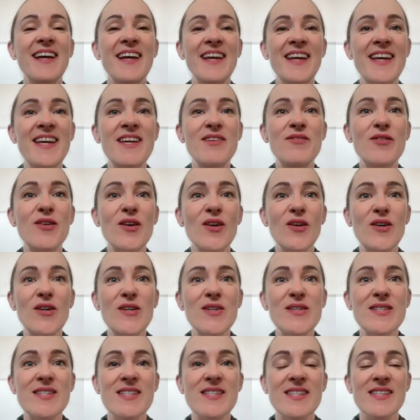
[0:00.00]
If
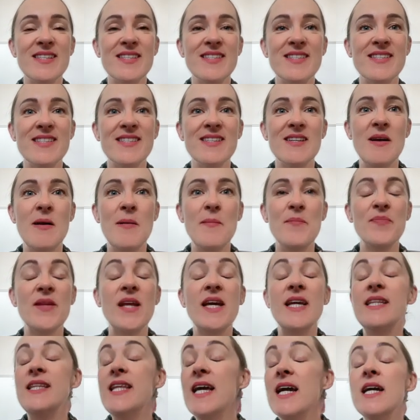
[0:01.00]
clauses.
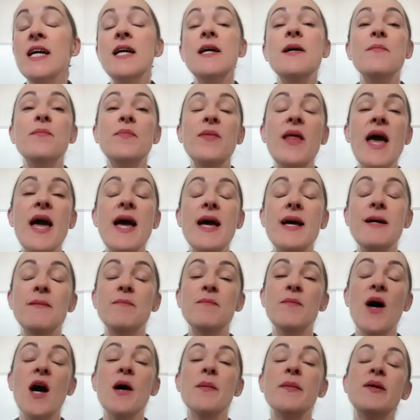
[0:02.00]
Yeah.
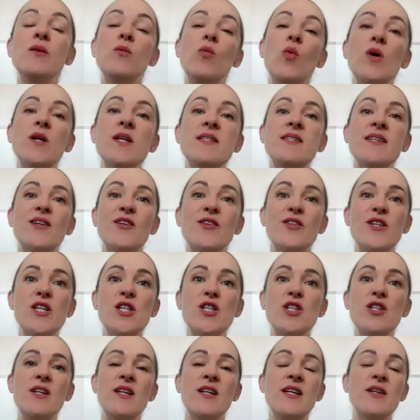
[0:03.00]
I mean, one is a
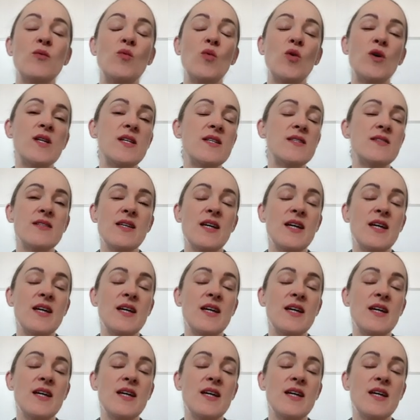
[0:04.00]
conditional and one is